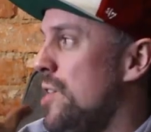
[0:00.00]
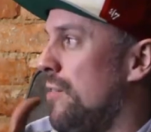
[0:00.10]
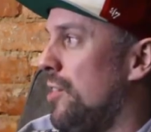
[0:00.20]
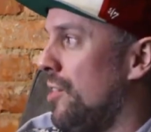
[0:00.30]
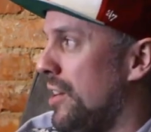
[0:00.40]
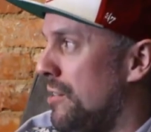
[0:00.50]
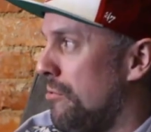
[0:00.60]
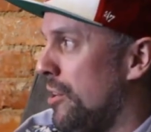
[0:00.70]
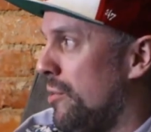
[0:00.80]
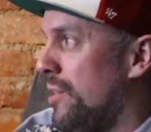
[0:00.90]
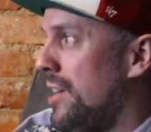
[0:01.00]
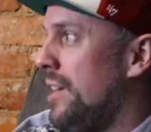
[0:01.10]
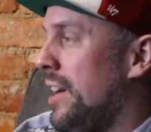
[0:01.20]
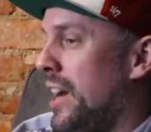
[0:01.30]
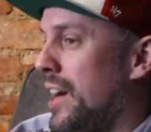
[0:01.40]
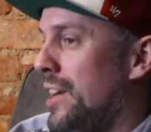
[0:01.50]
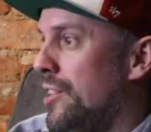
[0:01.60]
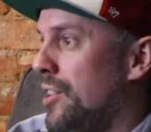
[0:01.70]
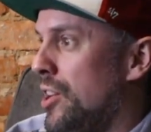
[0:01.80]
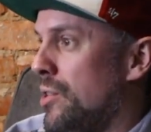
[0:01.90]
you have your little info,
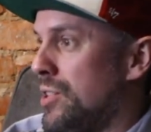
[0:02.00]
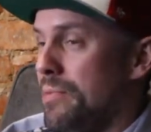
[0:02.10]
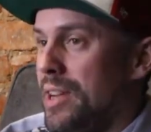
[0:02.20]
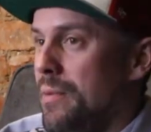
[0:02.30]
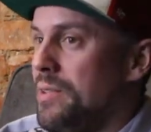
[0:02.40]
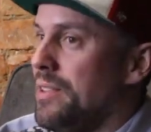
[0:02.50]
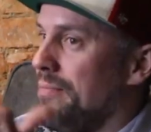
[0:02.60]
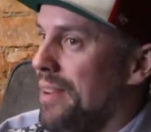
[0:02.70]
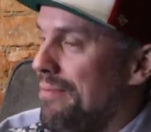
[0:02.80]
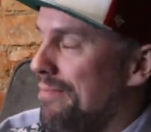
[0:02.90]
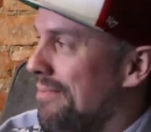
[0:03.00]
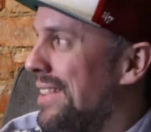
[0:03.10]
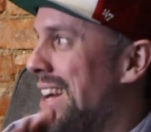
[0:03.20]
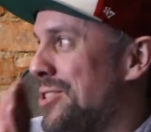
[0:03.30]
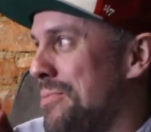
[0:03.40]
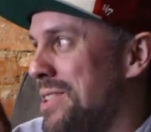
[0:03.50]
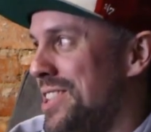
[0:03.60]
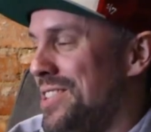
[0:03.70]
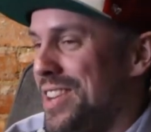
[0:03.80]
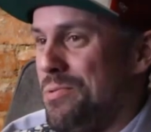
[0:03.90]
and you know sometimes, not so much
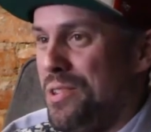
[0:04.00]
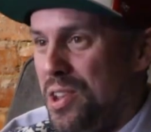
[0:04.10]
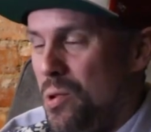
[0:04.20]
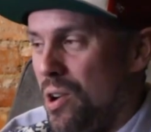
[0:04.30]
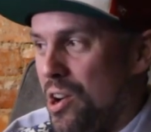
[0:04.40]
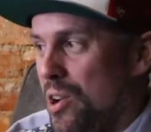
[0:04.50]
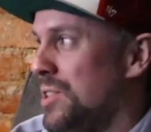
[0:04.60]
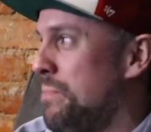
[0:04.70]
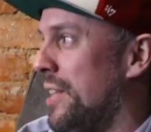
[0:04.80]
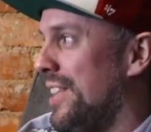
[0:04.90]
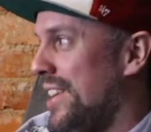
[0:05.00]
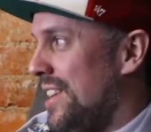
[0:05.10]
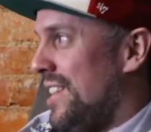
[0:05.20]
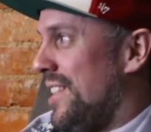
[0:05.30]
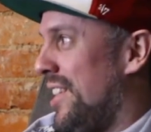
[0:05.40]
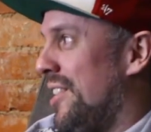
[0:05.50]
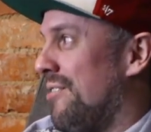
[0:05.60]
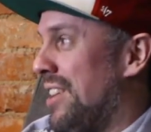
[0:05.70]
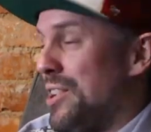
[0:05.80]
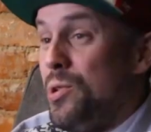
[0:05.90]
these days with the QR codes, but you
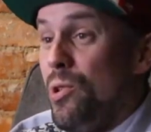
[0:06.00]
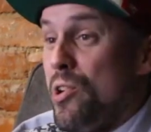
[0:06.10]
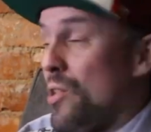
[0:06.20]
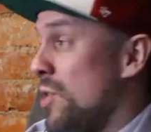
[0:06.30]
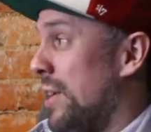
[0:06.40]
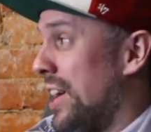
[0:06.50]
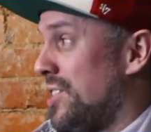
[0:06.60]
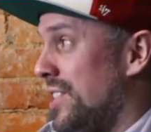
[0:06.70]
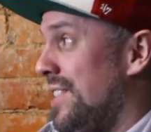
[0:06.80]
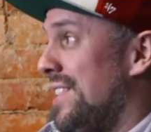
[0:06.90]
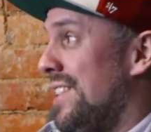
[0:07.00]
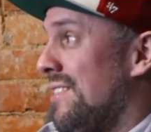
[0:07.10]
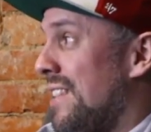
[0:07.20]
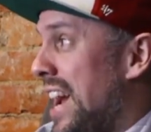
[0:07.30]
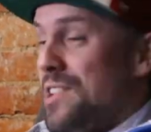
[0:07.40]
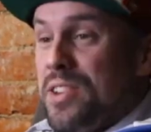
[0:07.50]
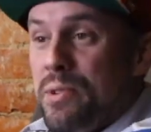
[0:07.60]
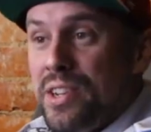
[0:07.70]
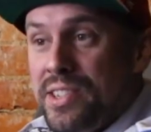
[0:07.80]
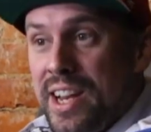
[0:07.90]
know not too long ago you would actually hand
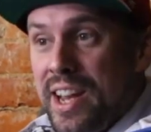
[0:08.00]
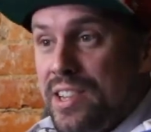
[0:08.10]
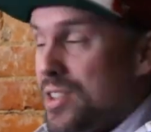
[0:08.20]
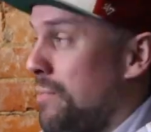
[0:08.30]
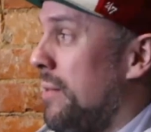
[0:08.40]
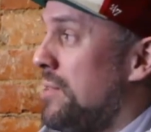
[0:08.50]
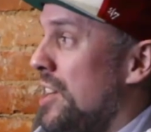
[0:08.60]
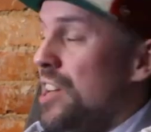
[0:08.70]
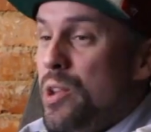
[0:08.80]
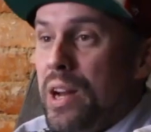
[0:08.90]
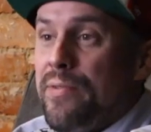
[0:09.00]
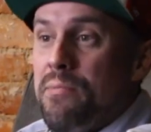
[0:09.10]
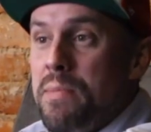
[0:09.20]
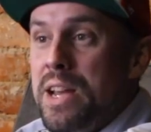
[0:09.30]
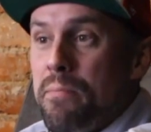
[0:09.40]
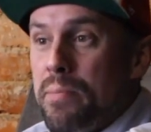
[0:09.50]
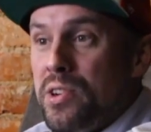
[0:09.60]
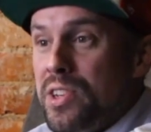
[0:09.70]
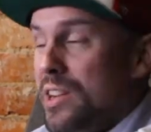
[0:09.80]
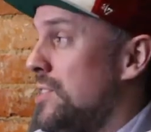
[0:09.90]
someone a ticket, and sometimes yeah. you would have to meet in
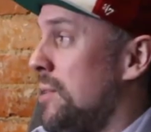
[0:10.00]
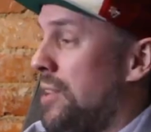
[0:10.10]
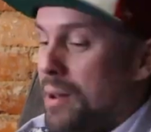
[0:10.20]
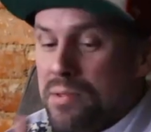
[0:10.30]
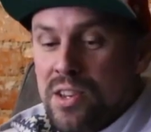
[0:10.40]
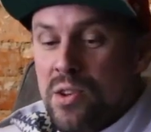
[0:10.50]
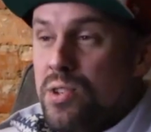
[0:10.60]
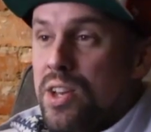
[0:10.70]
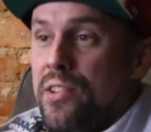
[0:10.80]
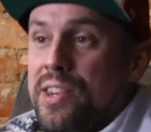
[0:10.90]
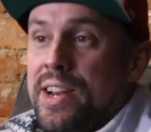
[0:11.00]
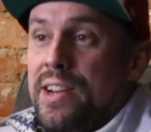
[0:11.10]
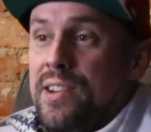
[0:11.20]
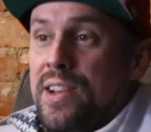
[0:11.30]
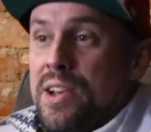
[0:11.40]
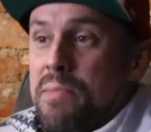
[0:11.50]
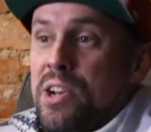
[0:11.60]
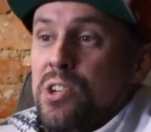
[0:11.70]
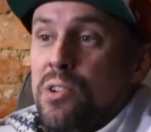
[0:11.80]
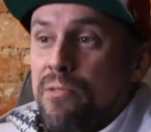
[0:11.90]
person, and yeah. sometimes you sell the ticket
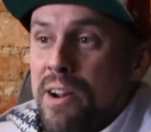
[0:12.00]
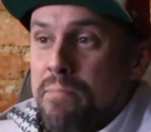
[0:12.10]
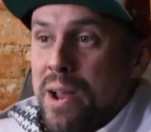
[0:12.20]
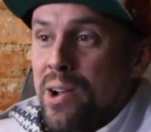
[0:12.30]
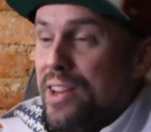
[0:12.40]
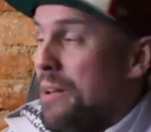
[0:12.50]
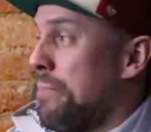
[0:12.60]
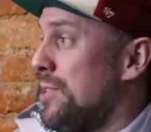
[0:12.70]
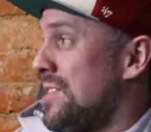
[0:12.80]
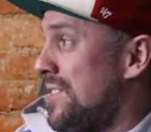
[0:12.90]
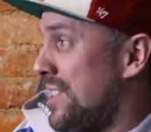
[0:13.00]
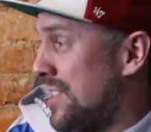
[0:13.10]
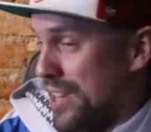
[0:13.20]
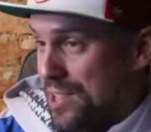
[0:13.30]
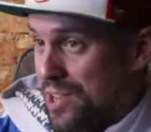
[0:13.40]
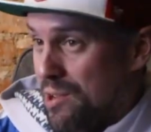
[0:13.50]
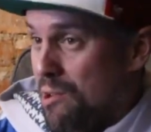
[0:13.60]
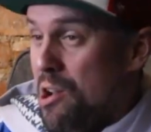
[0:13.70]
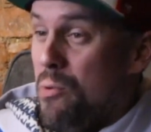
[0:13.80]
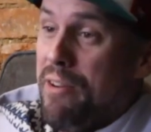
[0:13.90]
because your friend bailed and that person sits next to
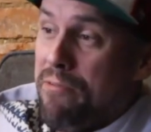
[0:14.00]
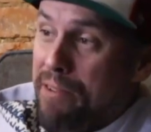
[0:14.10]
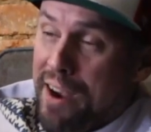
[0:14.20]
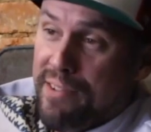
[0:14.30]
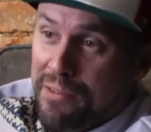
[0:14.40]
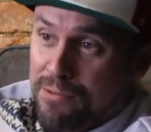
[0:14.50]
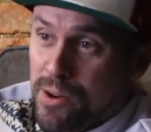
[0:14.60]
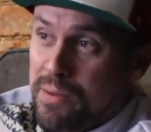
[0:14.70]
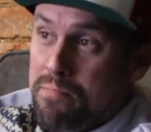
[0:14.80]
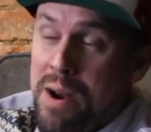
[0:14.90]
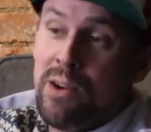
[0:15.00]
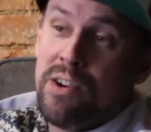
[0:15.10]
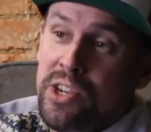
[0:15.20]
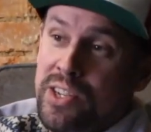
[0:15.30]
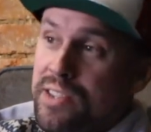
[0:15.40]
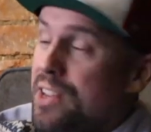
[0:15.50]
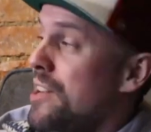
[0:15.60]
you. We have five confirmed marriages